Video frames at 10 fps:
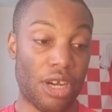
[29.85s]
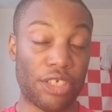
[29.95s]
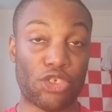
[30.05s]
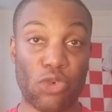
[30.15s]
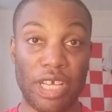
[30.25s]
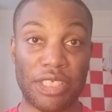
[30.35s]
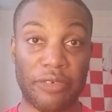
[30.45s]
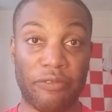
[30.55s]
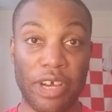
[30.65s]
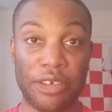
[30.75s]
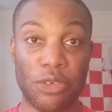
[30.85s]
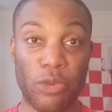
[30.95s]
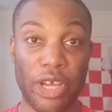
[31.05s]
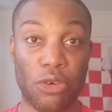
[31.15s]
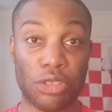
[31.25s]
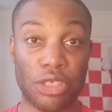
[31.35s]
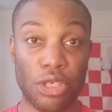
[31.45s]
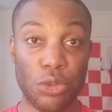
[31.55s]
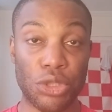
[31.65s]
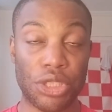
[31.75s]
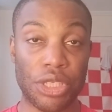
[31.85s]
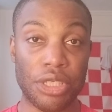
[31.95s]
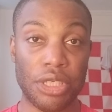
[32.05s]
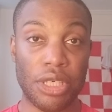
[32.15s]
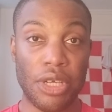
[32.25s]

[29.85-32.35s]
are trying to find a way or a solution